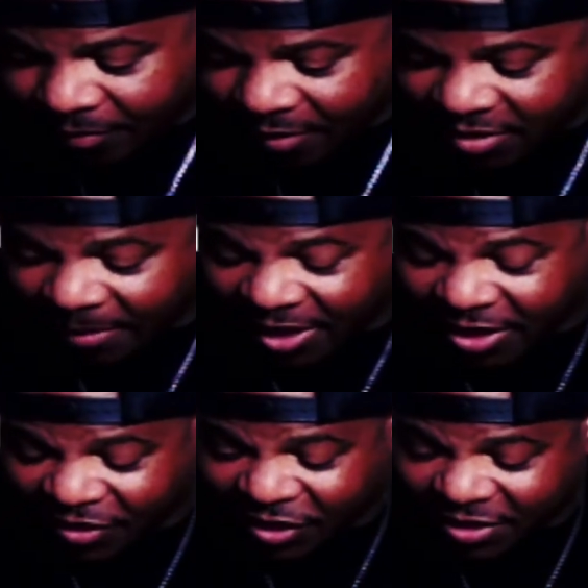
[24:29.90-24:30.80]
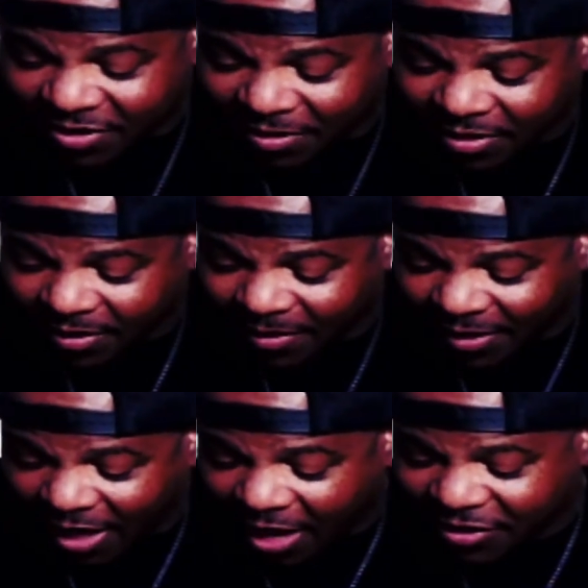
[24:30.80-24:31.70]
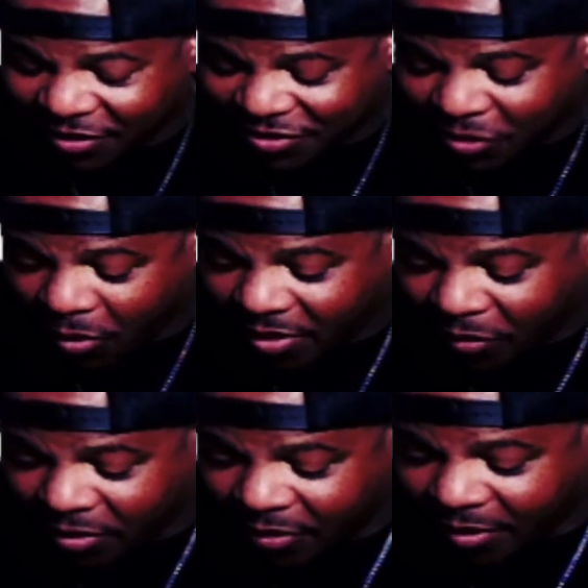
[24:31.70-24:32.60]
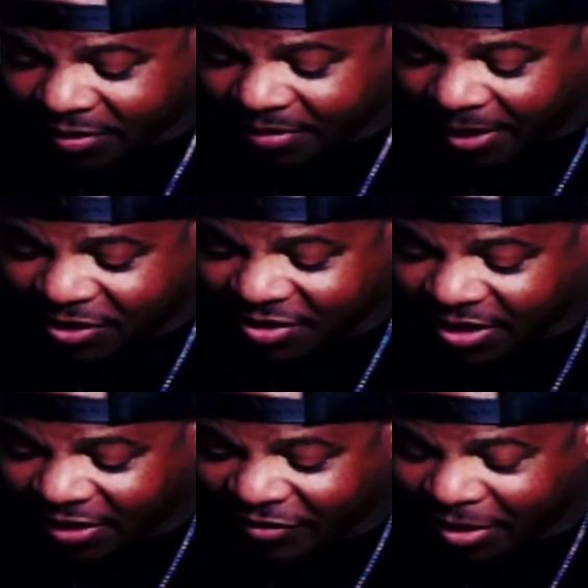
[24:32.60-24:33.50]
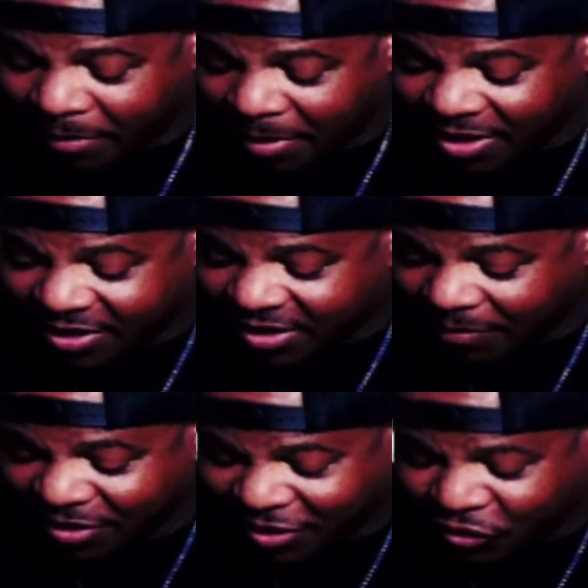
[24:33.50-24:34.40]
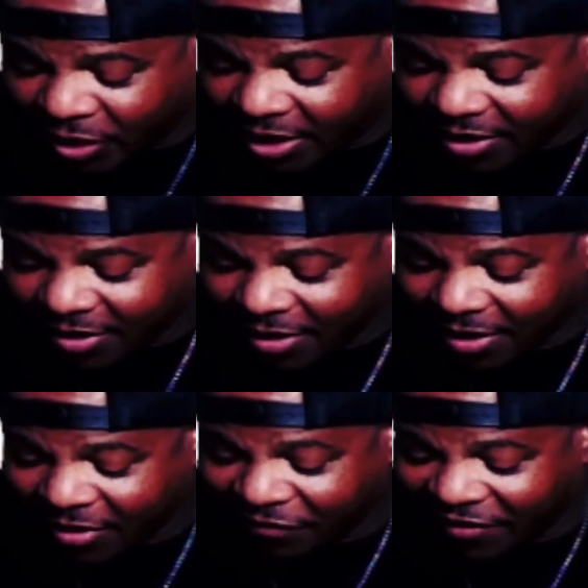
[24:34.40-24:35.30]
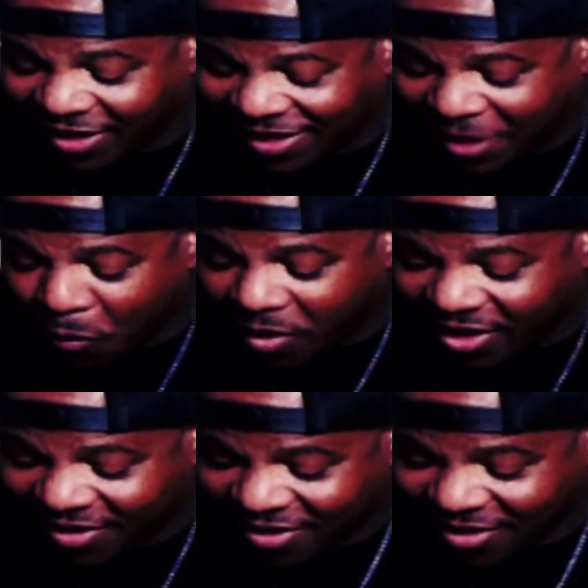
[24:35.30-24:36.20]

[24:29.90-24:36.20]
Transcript: Somebody could have just got to the store or somebody just delivered them maybe something to drink and they're feeling like they won.